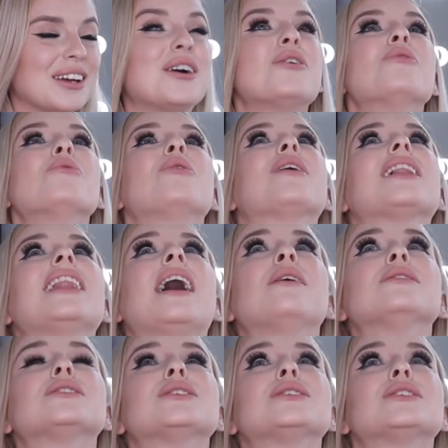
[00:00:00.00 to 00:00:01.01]

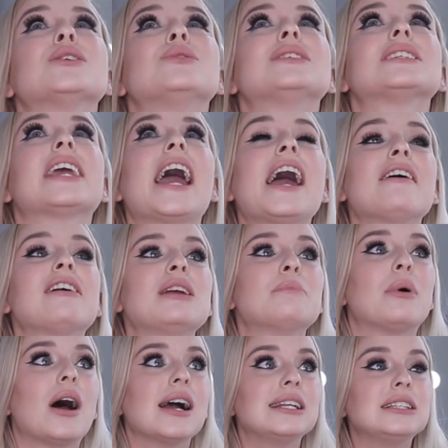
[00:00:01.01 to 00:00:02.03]
clowns are so scary,
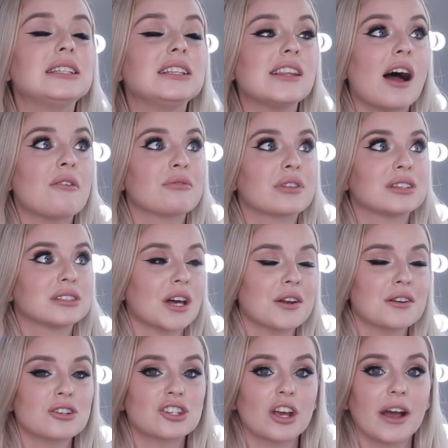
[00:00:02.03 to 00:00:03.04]
but I love the
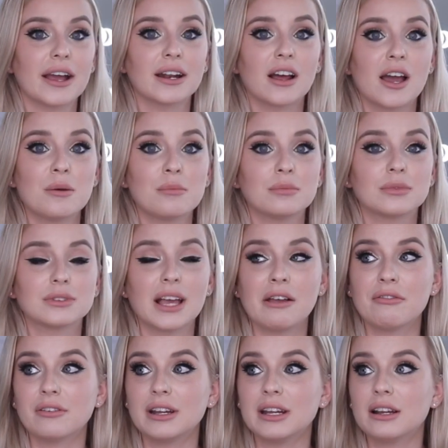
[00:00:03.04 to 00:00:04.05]
sunshine. I'm
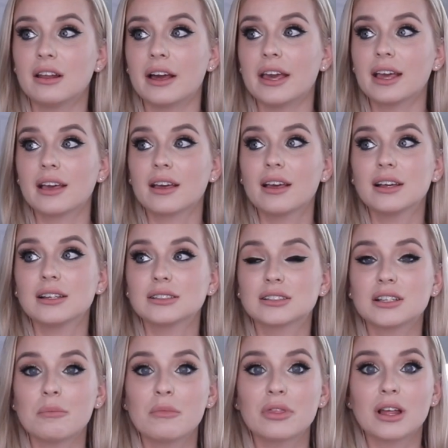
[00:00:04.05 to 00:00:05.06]
definitely like
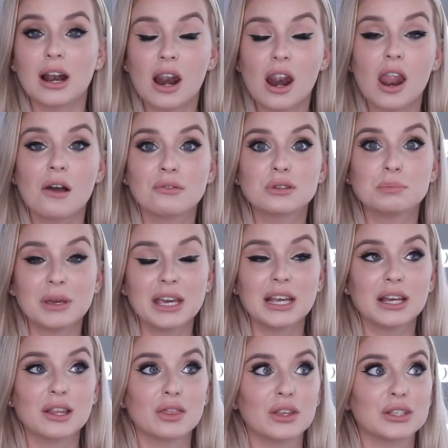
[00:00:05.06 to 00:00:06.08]
someone that loves
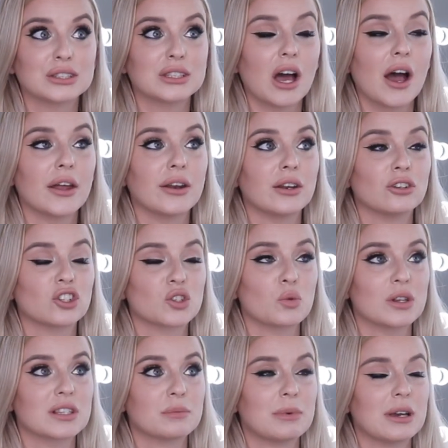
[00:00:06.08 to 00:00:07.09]
being in the sun and just
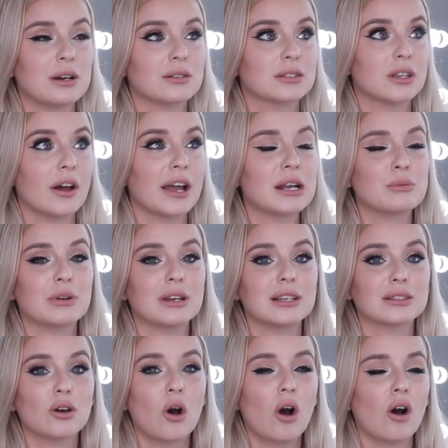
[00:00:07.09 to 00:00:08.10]
wants to be outside when
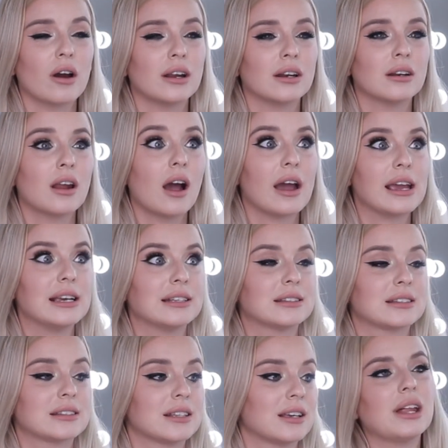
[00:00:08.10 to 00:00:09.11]
it's hot and nice.
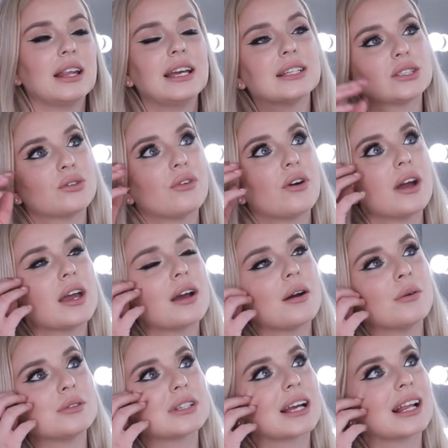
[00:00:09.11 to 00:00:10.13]
But at least if I
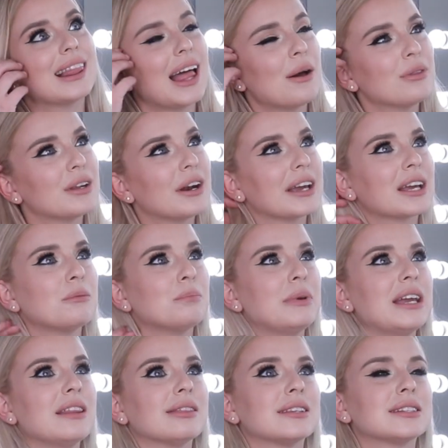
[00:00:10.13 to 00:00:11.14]
was a clown, then I could
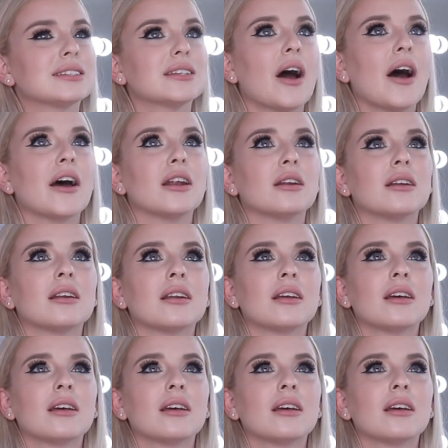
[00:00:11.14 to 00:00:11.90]
be in the sun.